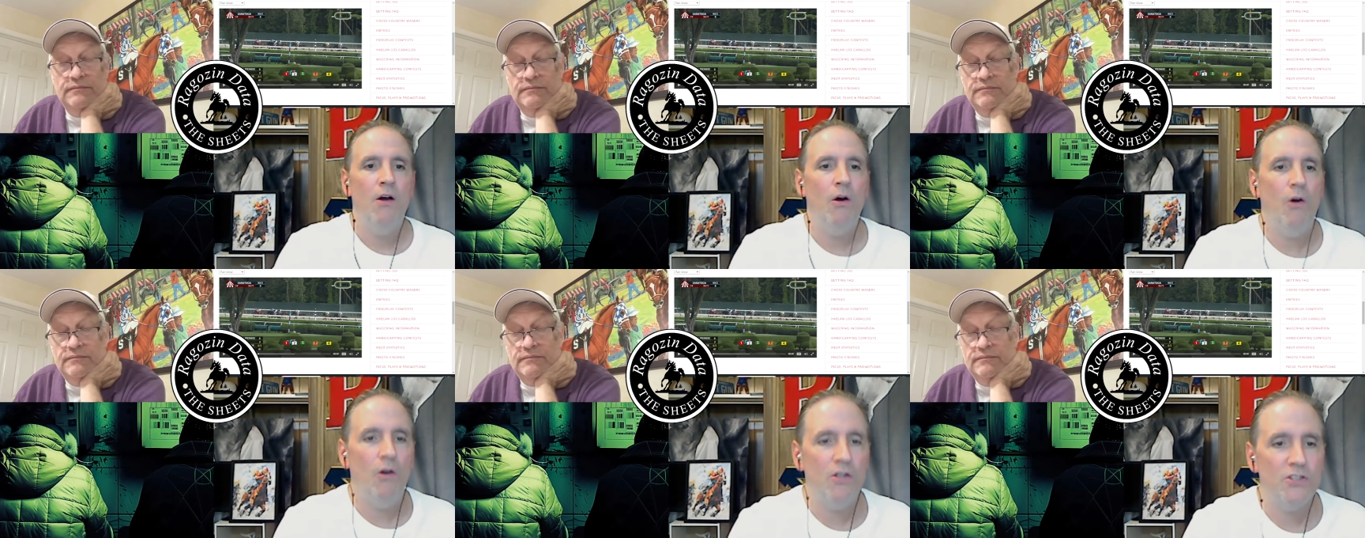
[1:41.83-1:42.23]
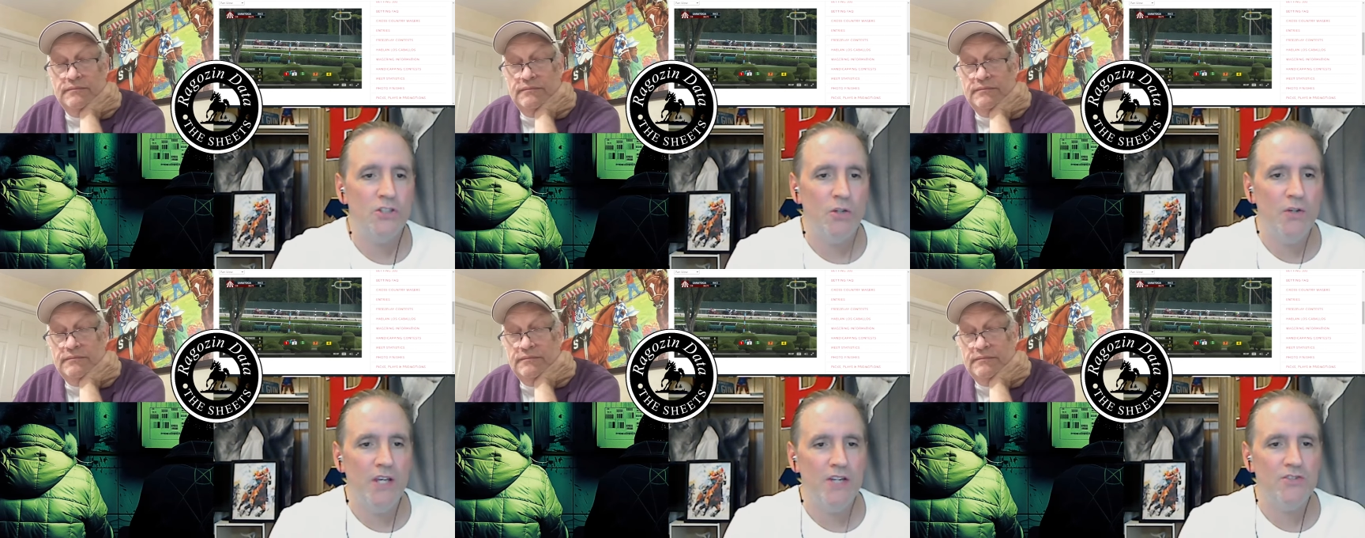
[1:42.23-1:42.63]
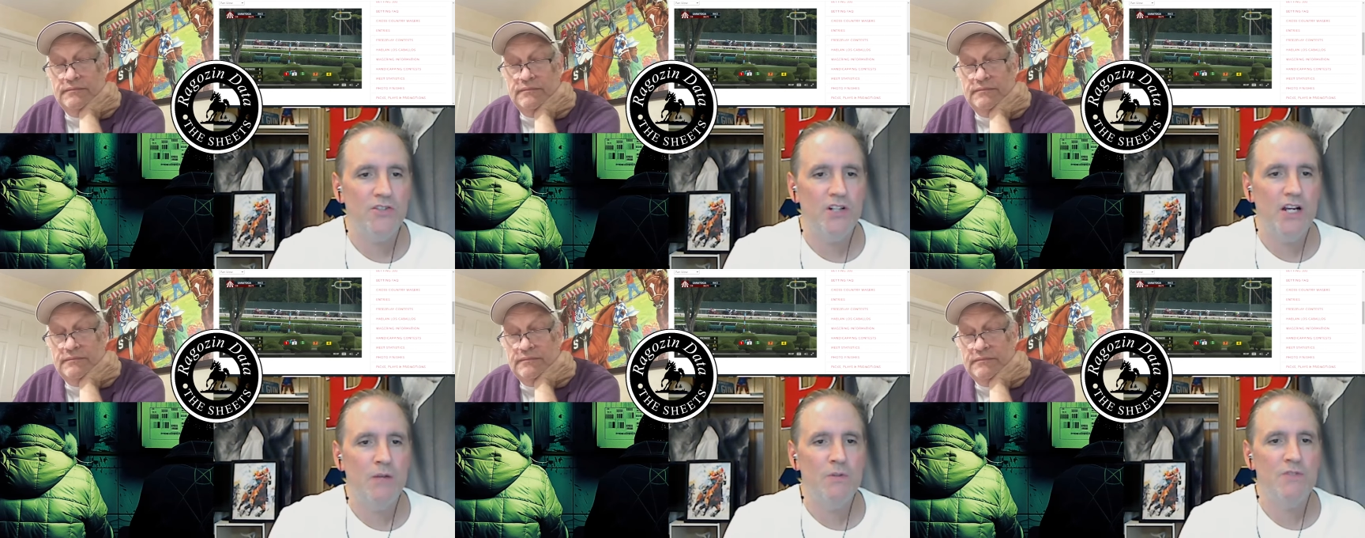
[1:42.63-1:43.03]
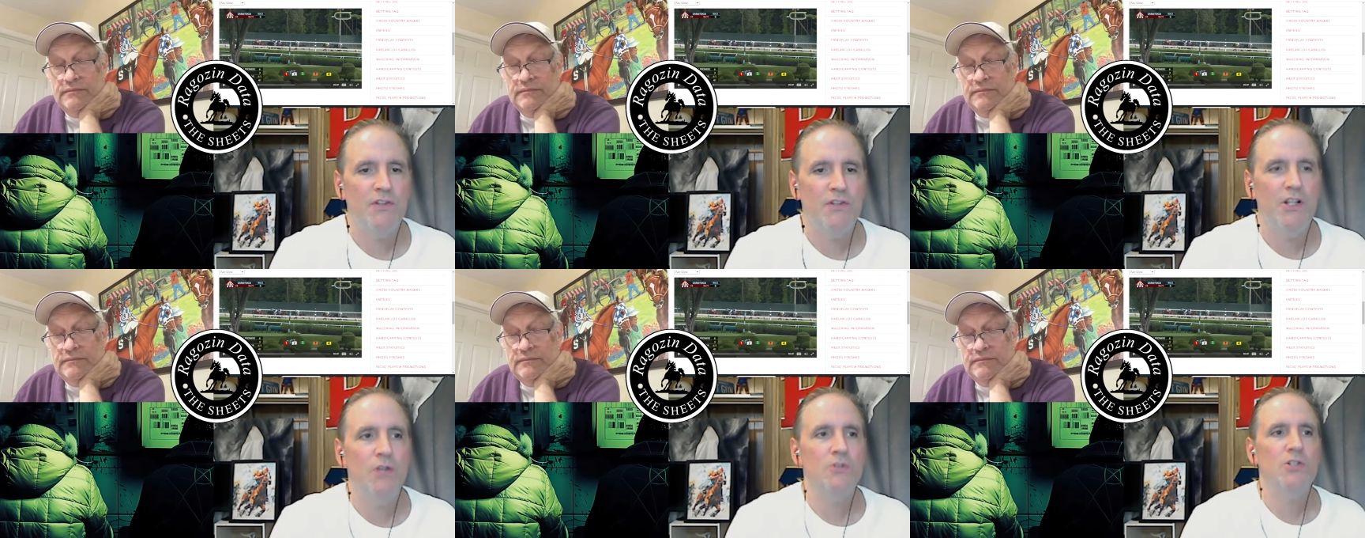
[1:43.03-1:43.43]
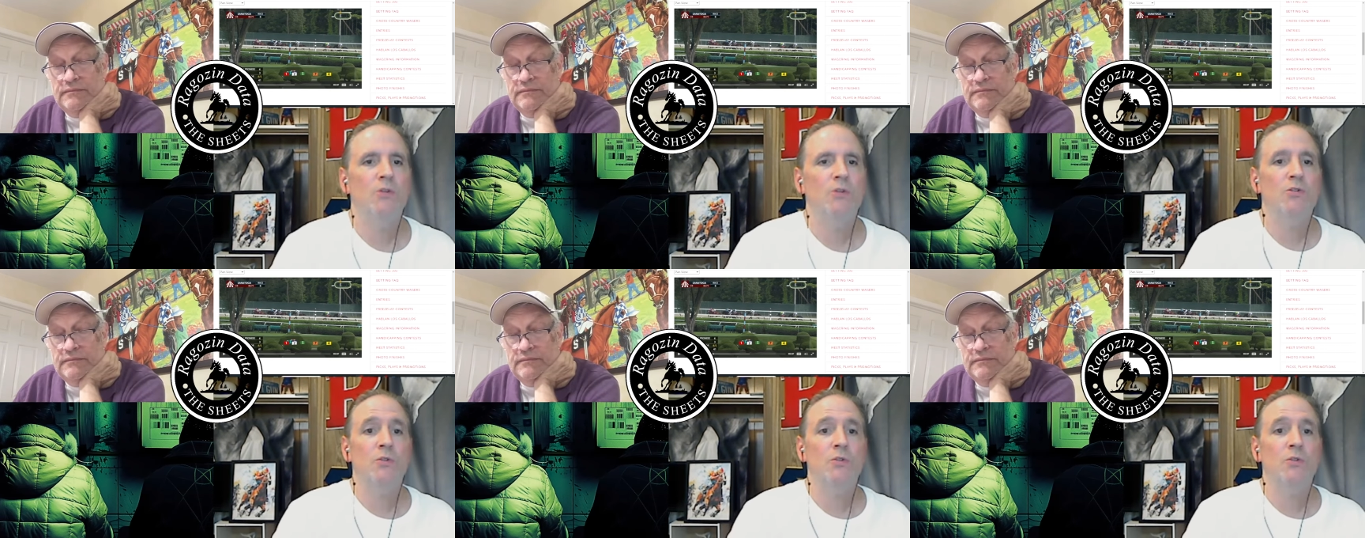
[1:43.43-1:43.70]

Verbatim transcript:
Speaker 1: Also yesterday was Filoso.